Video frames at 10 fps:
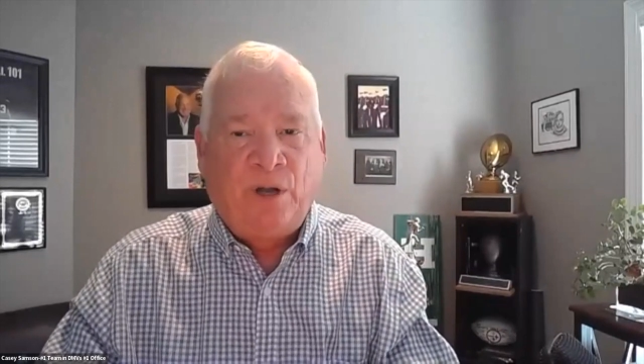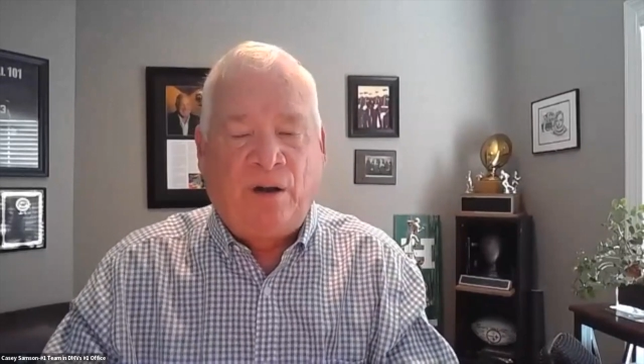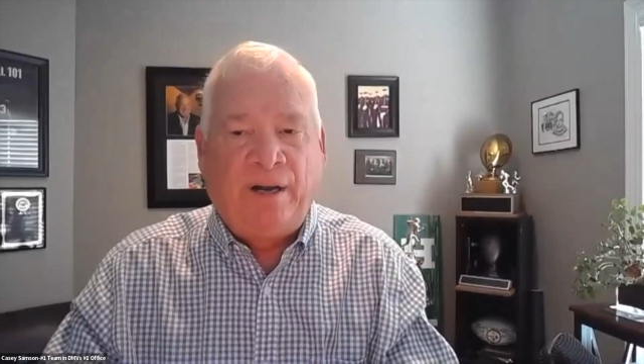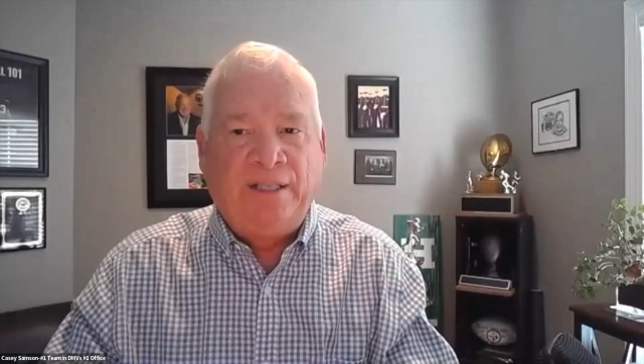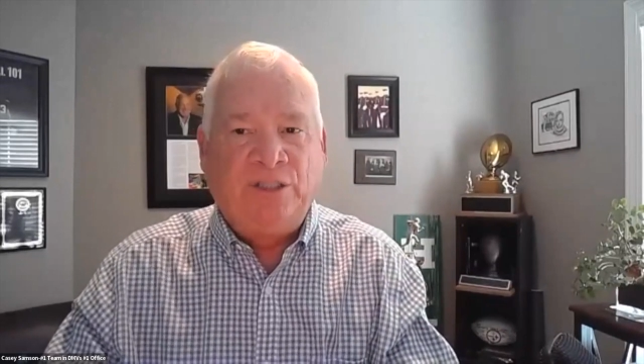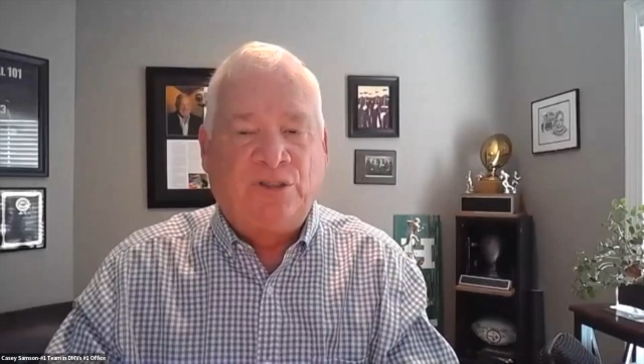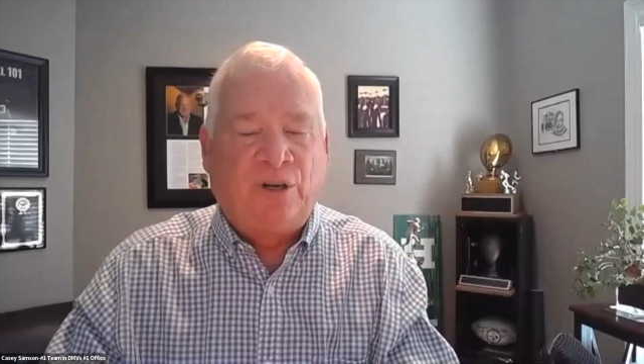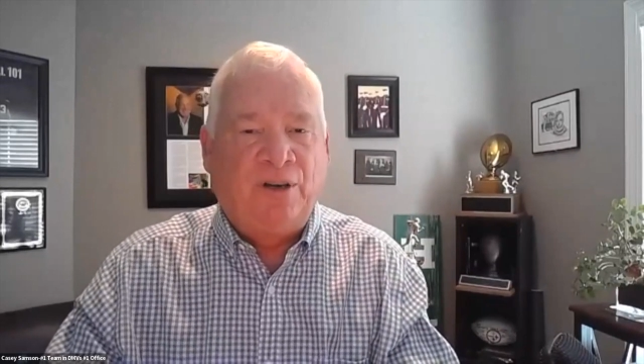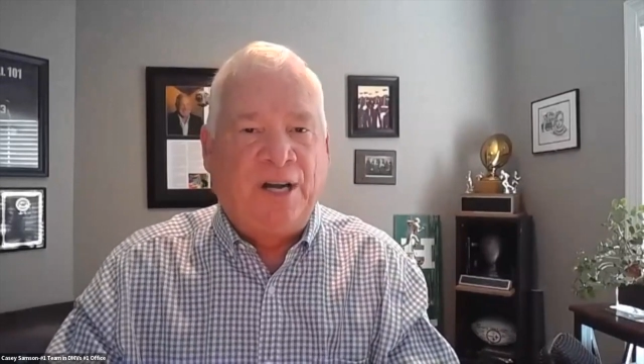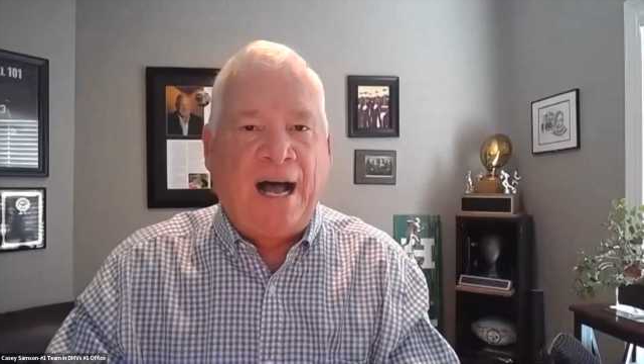Our agents
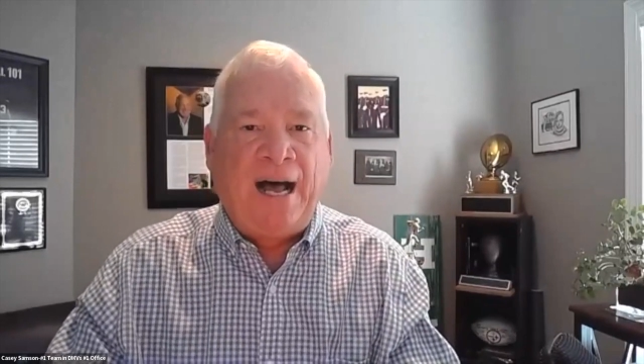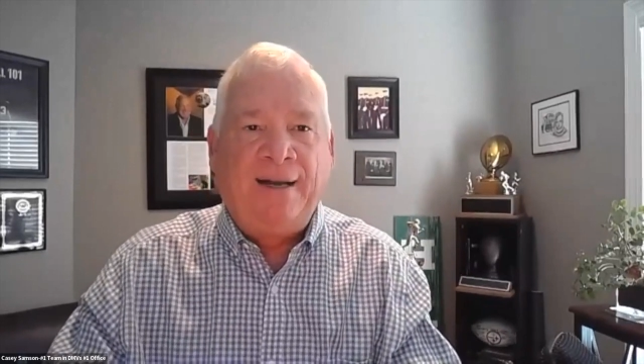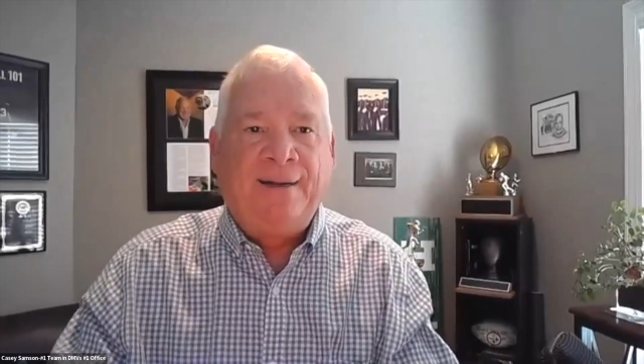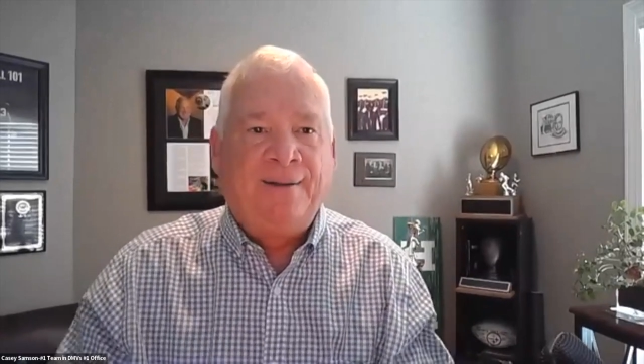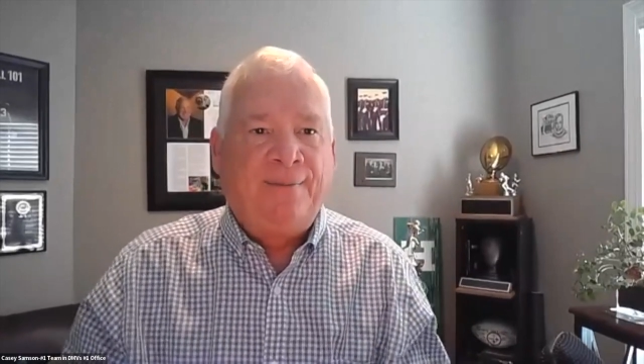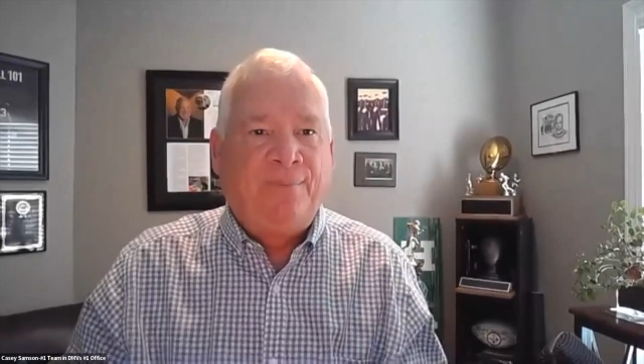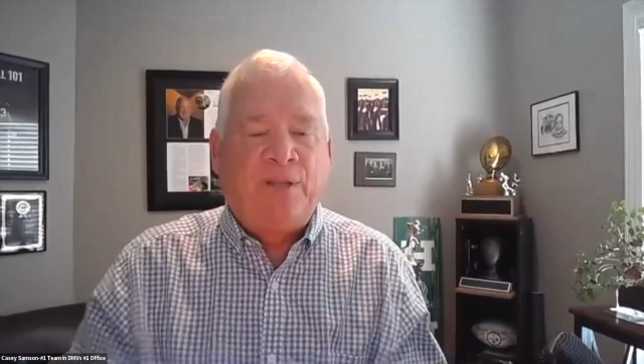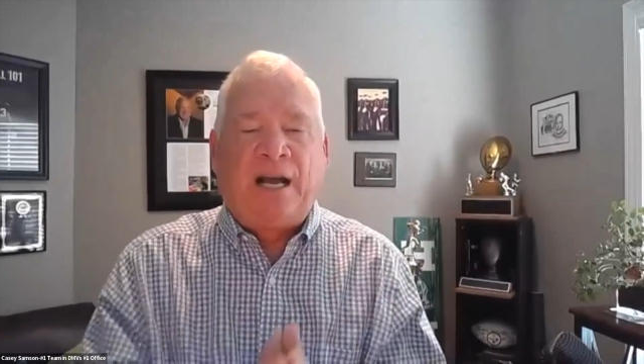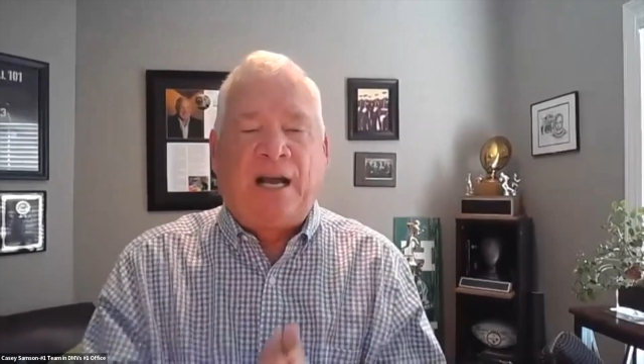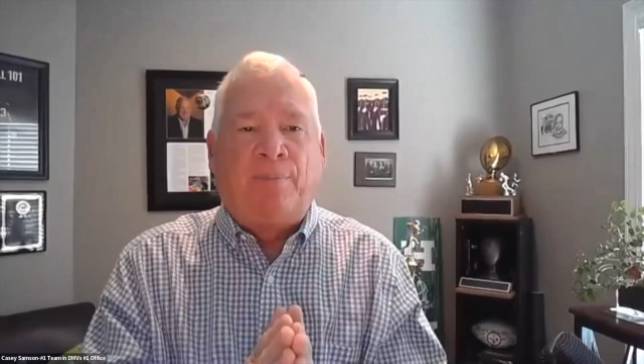are not
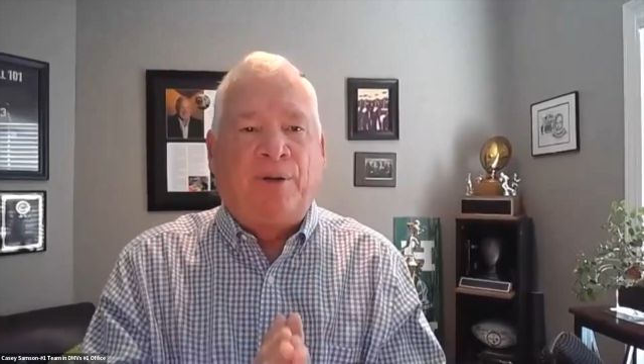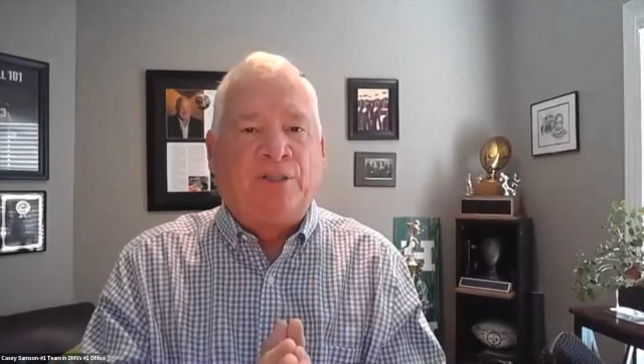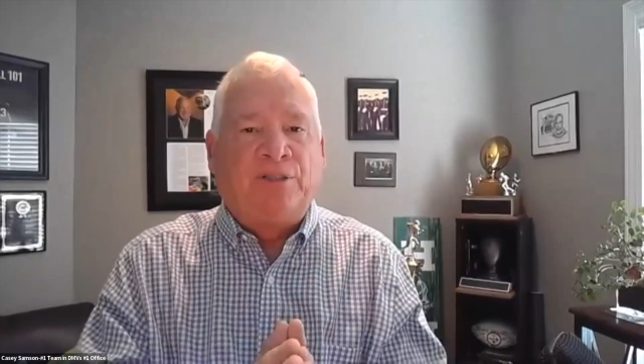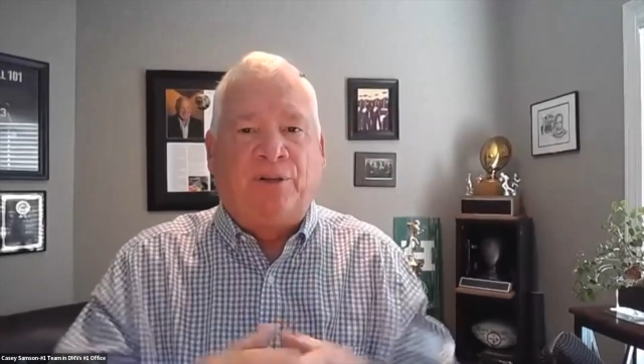the kind of person